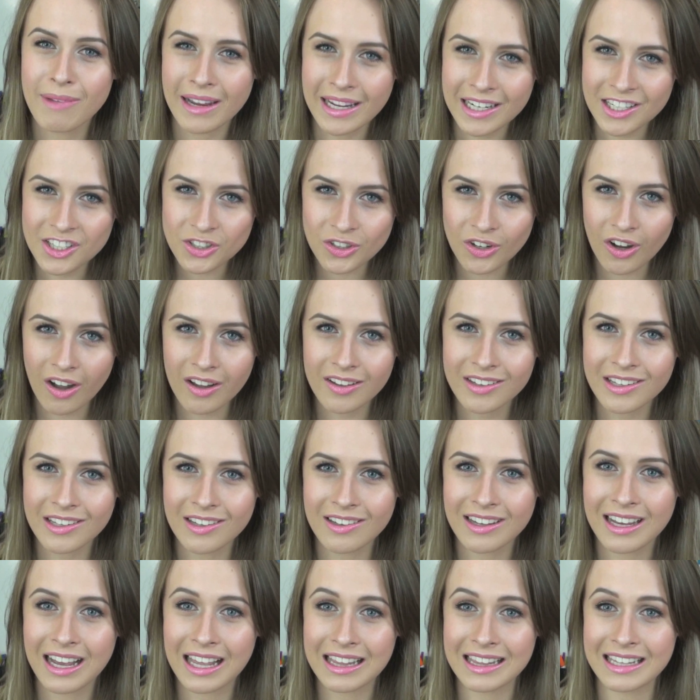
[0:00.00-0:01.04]
Make sure
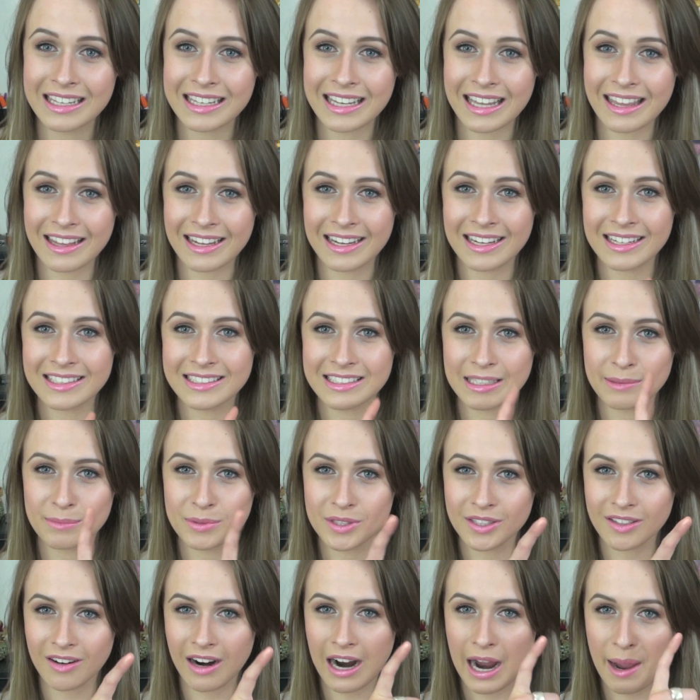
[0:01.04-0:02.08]
you click the
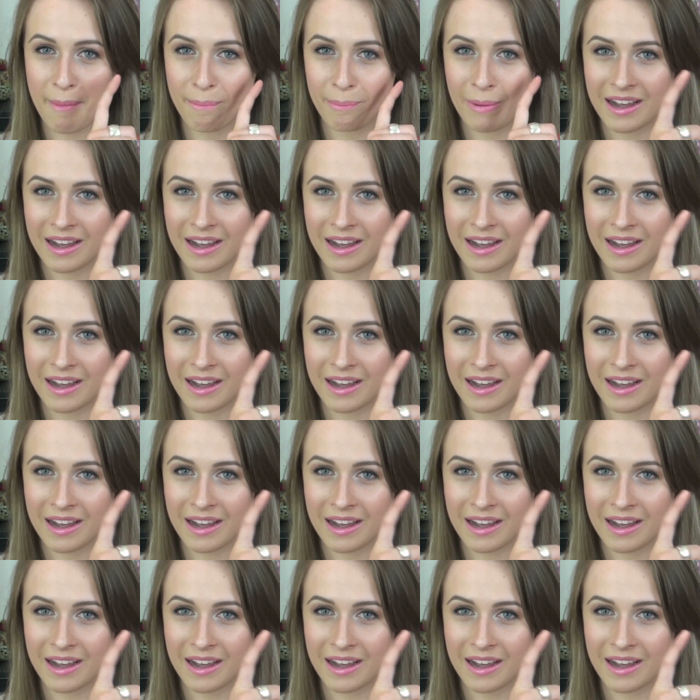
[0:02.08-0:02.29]
subscribe